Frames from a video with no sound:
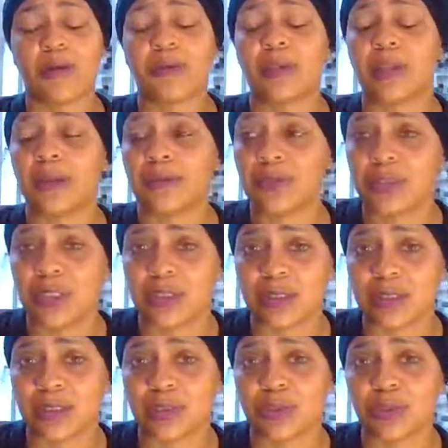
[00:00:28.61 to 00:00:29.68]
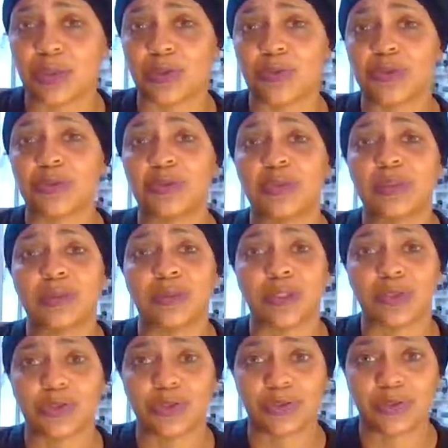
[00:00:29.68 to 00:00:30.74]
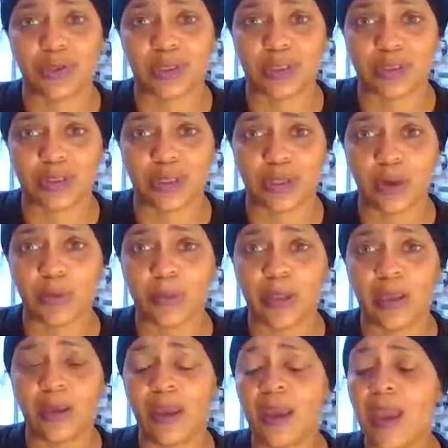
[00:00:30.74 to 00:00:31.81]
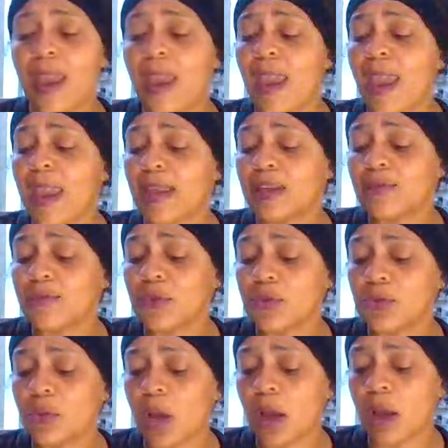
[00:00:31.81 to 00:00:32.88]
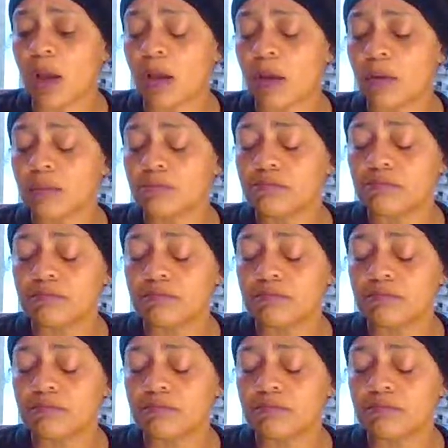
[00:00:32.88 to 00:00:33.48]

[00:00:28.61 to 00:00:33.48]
I would love the chance to get to know you as much as you're getting to know me. And if you uh,